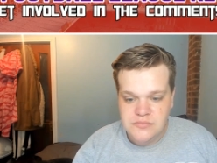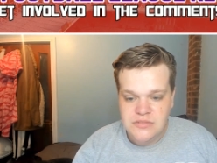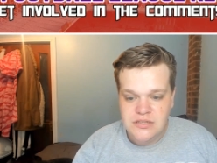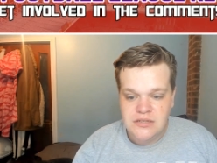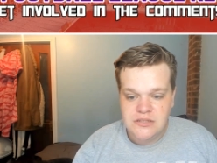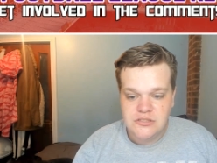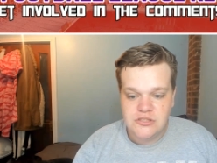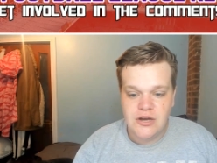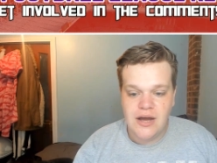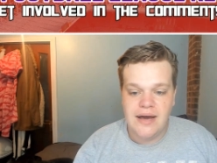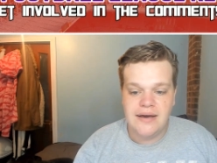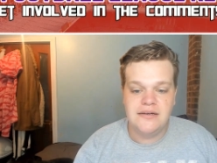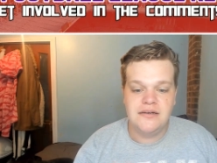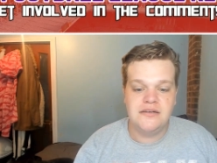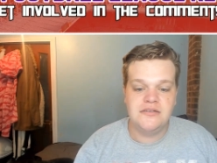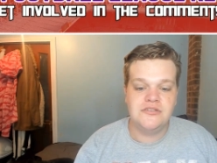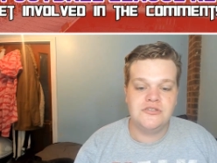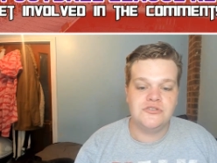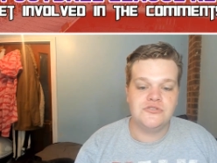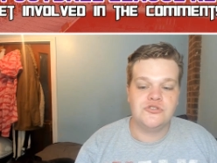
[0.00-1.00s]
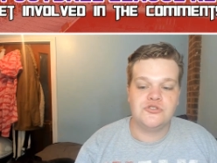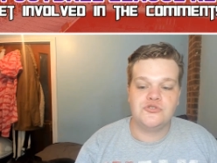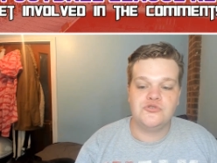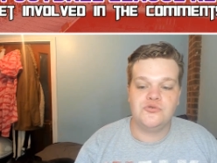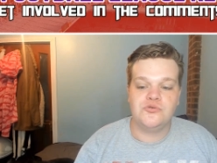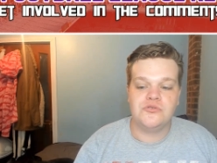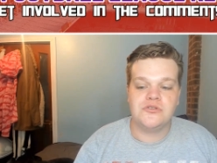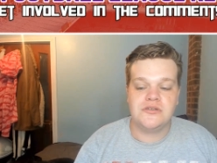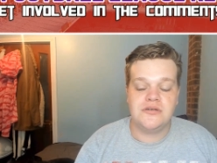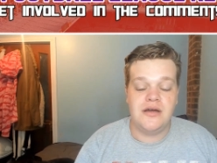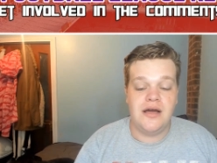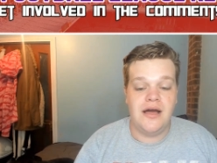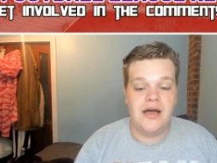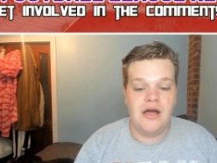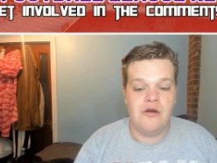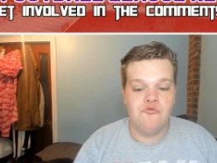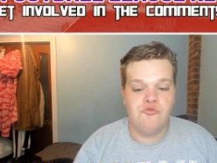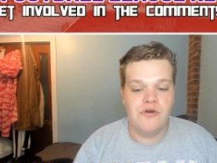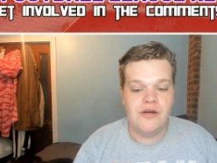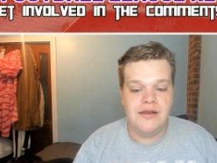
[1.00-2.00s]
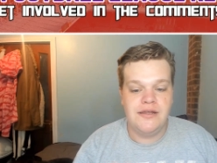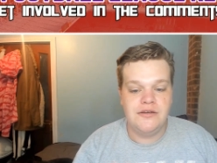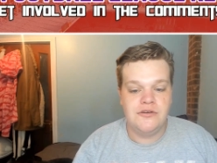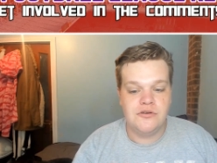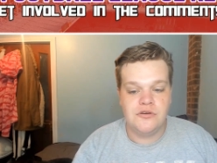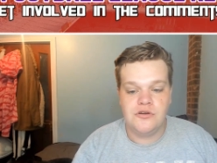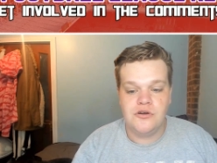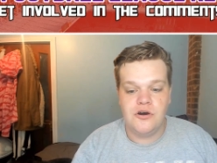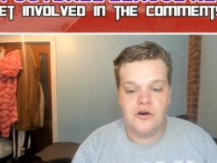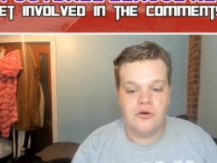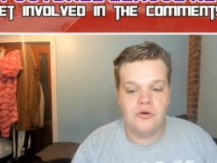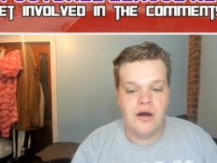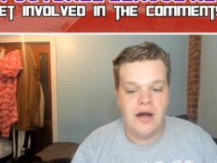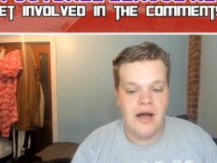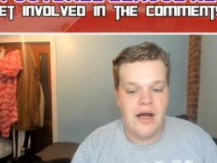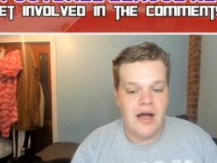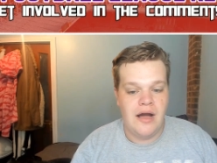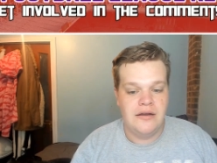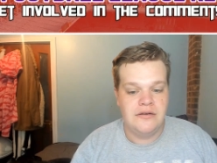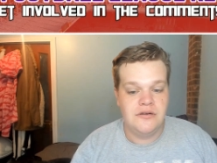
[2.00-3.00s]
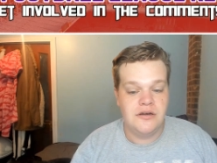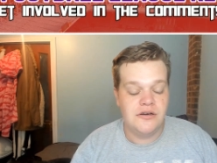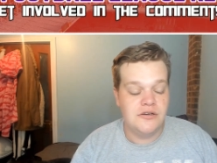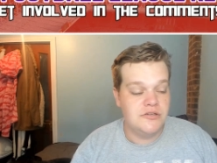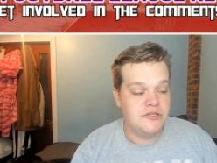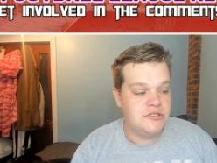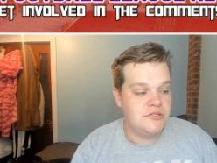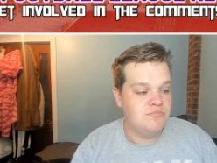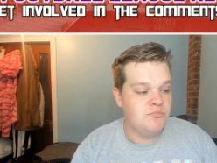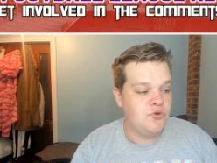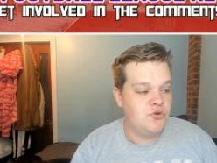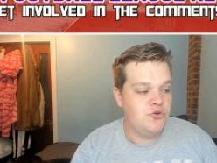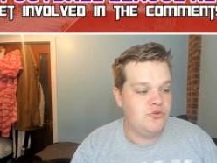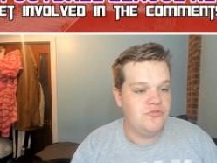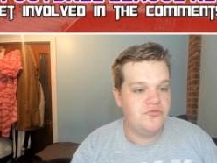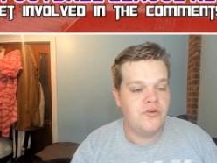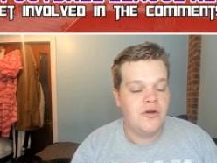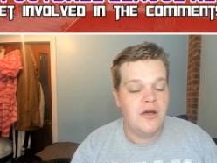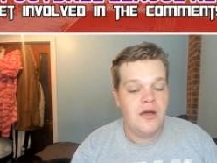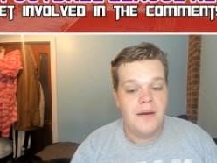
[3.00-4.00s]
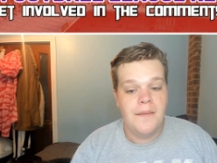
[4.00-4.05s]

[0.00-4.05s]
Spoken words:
So Hanlon scored a really good goal, a nice move